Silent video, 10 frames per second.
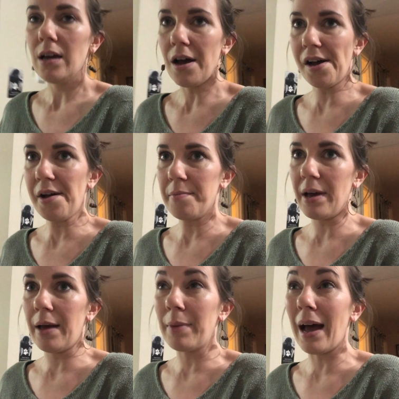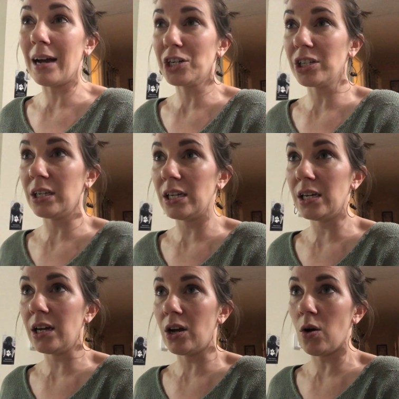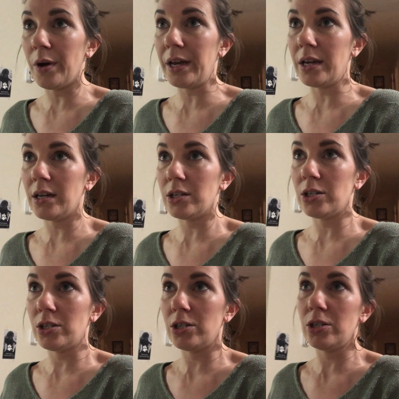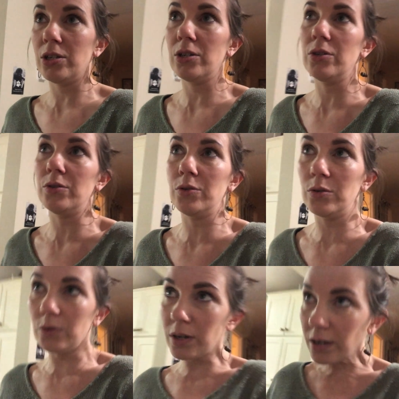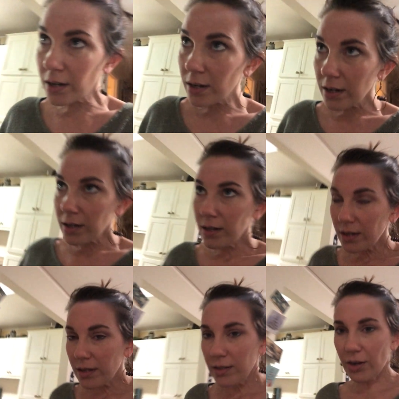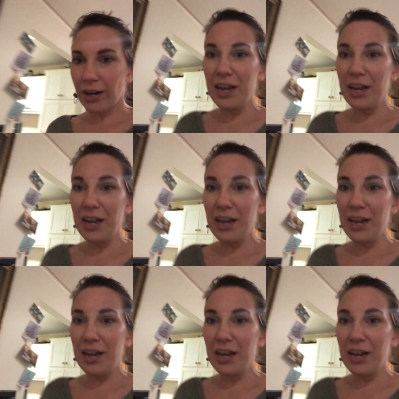Um, I'm actually going to, sorry,